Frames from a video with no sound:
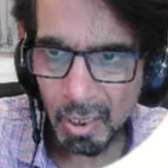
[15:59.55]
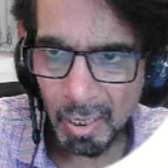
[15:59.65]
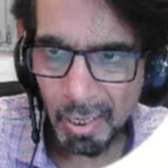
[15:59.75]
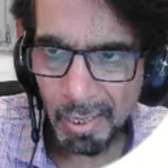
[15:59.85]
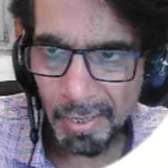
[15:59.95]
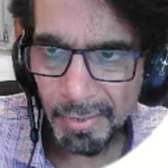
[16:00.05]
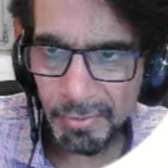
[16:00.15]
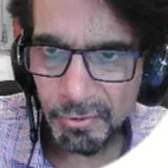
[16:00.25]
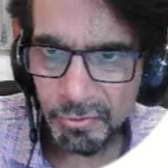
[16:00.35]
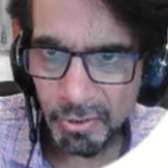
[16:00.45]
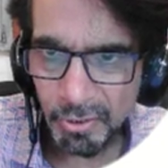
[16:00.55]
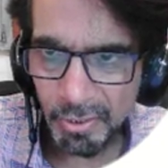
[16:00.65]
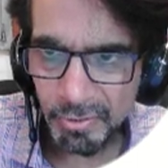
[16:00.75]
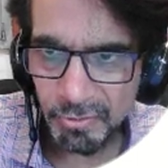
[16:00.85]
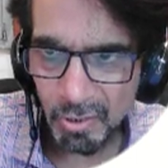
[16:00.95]
and just
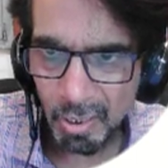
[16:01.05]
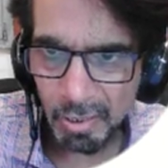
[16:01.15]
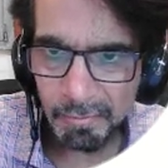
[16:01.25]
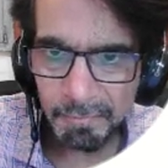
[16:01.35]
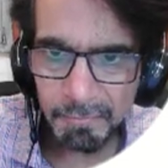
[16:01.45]
a star.